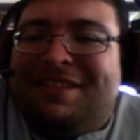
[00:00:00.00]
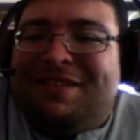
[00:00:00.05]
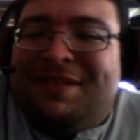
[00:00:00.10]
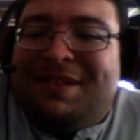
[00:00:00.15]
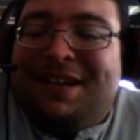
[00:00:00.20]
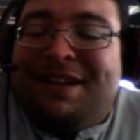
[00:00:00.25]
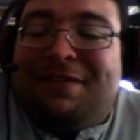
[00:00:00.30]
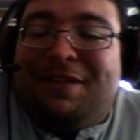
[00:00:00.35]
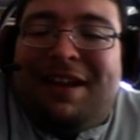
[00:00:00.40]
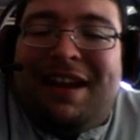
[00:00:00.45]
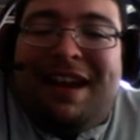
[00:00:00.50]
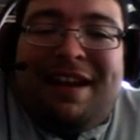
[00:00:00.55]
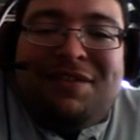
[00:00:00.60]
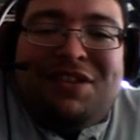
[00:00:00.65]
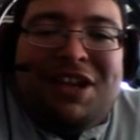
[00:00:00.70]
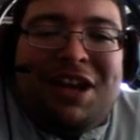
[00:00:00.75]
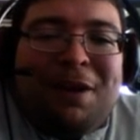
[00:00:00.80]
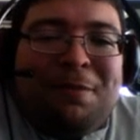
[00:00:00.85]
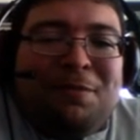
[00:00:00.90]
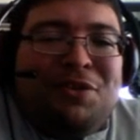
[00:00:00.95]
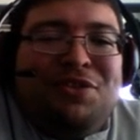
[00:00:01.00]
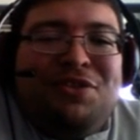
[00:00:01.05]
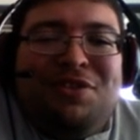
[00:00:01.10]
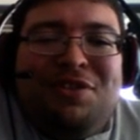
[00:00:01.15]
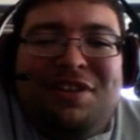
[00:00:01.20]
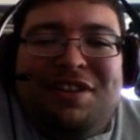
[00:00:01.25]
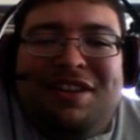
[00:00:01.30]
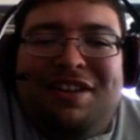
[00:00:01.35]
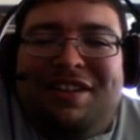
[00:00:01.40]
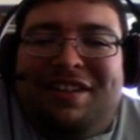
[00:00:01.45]
Whenever I have the
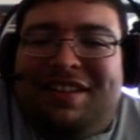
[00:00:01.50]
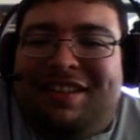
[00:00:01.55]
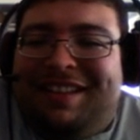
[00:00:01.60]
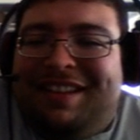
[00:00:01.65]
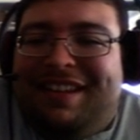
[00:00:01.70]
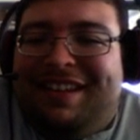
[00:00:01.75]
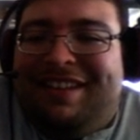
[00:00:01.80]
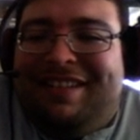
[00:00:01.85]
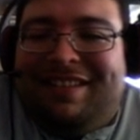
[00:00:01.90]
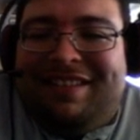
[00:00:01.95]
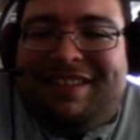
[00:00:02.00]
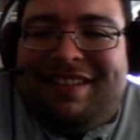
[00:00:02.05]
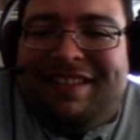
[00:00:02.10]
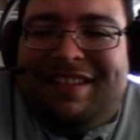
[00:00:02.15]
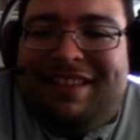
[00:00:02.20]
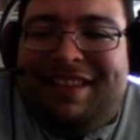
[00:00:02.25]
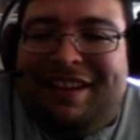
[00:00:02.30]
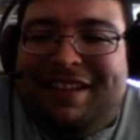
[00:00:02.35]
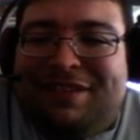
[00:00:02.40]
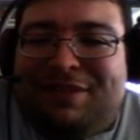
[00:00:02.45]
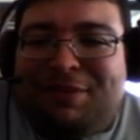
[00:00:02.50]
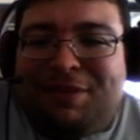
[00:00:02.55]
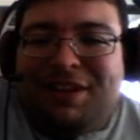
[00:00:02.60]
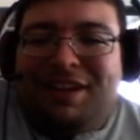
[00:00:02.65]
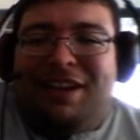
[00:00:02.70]
opportunity to lead, things work out